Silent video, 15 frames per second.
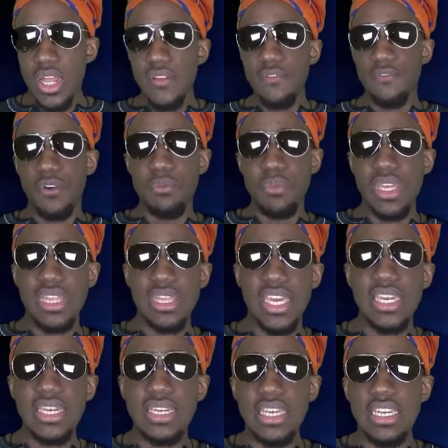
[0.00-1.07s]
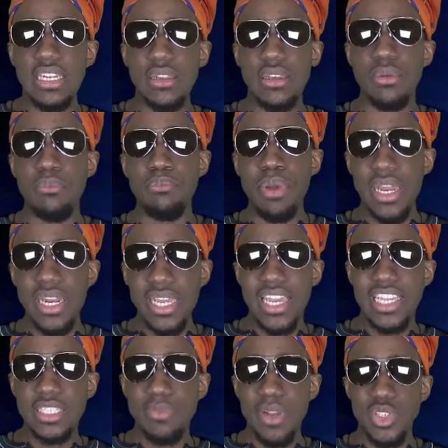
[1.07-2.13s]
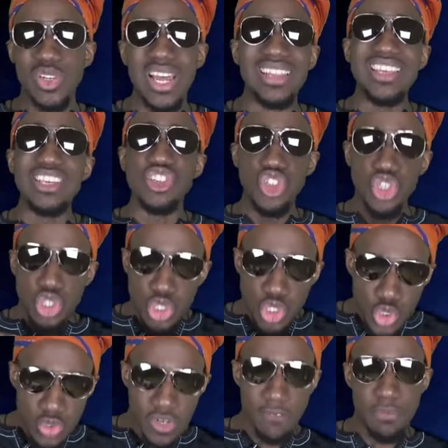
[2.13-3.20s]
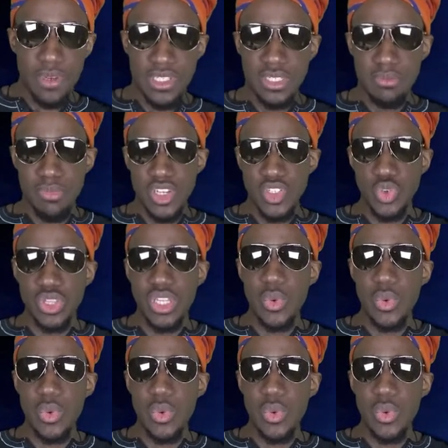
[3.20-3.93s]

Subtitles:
For me, they did better against Barcelona and they should have beaten Barcelona.